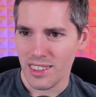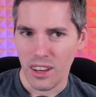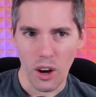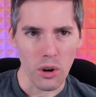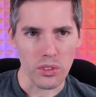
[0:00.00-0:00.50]

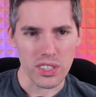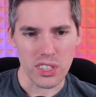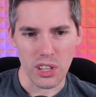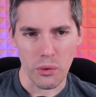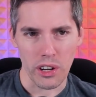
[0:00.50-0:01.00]
Oh, this is
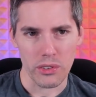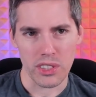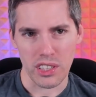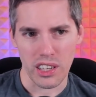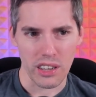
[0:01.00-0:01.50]
not what I was
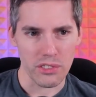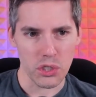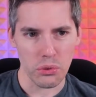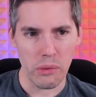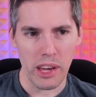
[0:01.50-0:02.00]
thinking of. It's
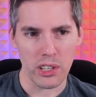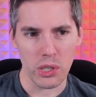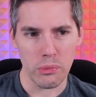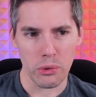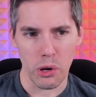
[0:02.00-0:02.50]
three mana
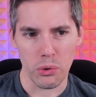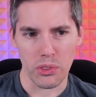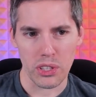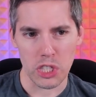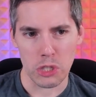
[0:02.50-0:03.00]
human rogue with
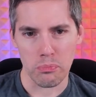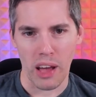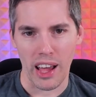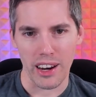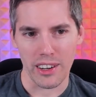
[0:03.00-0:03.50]

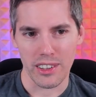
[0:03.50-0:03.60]
Inspired,